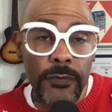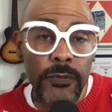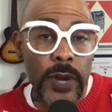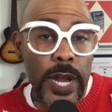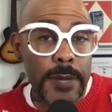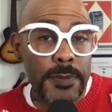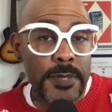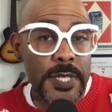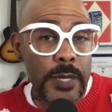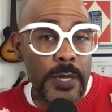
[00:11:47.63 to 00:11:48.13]

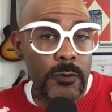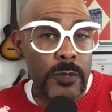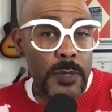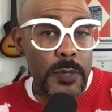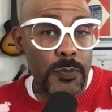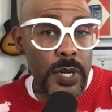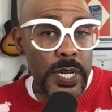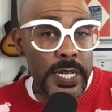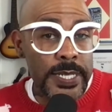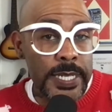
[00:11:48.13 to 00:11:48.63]
Epstein was in
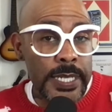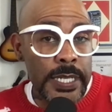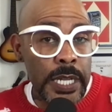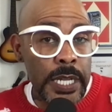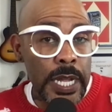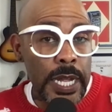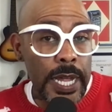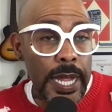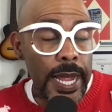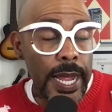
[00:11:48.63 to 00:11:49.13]
prison,
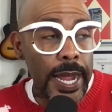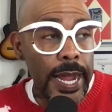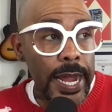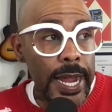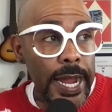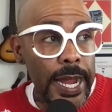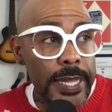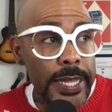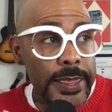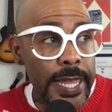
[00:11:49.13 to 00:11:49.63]

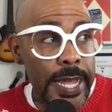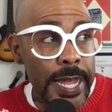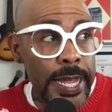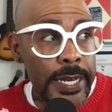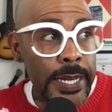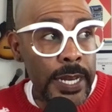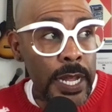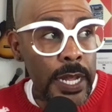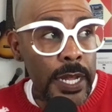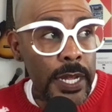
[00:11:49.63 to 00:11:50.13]
and
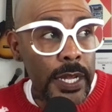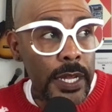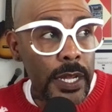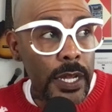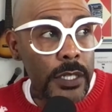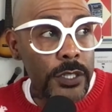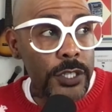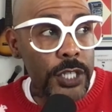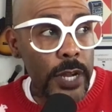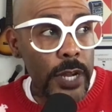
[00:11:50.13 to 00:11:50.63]
then
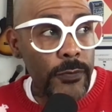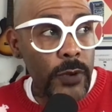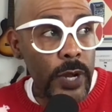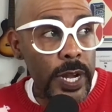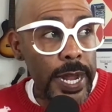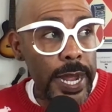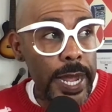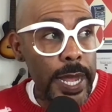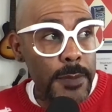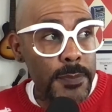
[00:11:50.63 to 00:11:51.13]

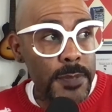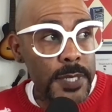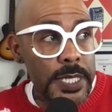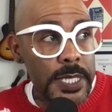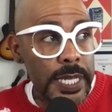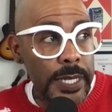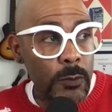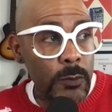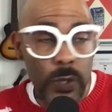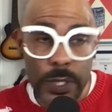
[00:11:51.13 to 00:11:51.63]
Jeffrey
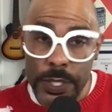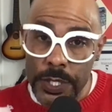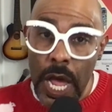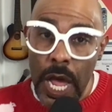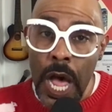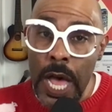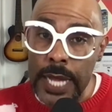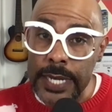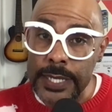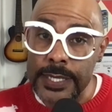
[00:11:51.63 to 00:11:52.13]
Epstein was
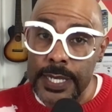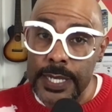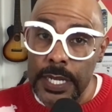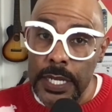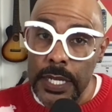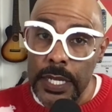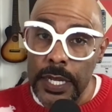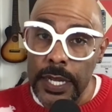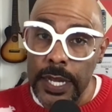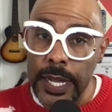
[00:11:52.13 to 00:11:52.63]
not
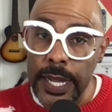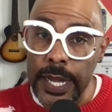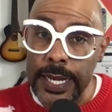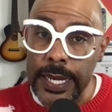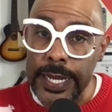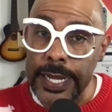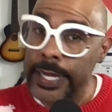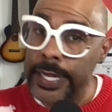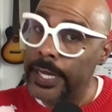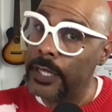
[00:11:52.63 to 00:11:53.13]

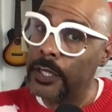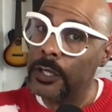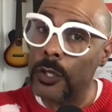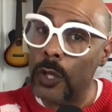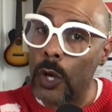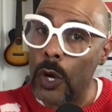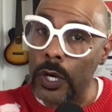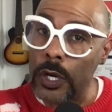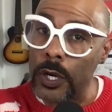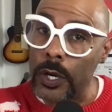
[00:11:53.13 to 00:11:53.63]
any
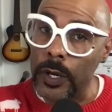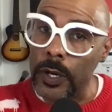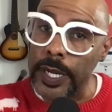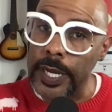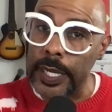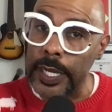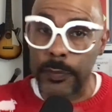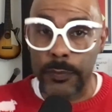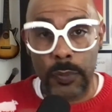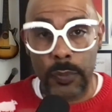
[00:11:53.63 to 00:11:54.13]
longer
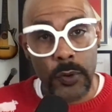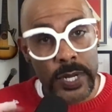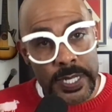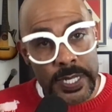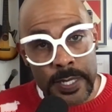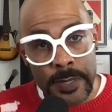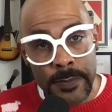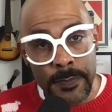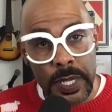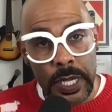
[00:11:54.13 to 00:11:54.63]
in
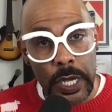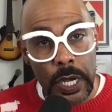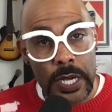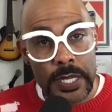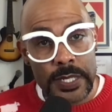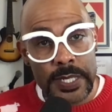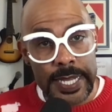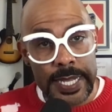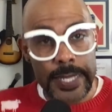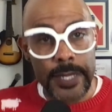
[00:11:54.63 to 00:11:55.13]
prison
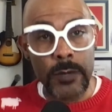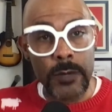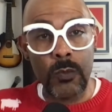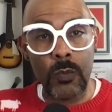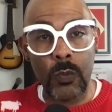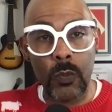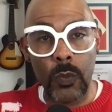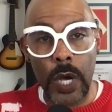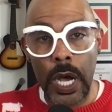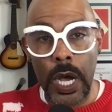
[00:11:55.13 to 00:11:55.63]
because he
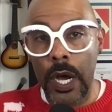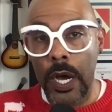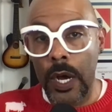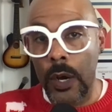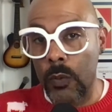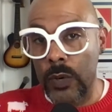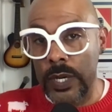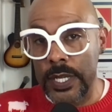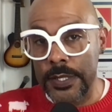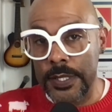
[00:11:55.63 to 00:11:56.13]

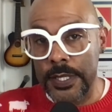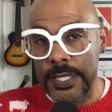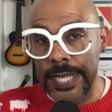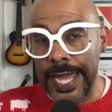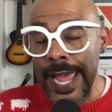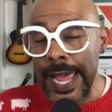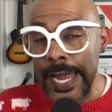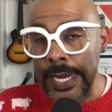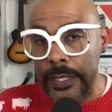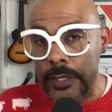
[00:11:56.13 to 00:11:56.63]
was
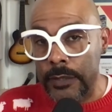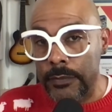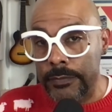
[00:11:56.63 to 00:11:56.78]
dead,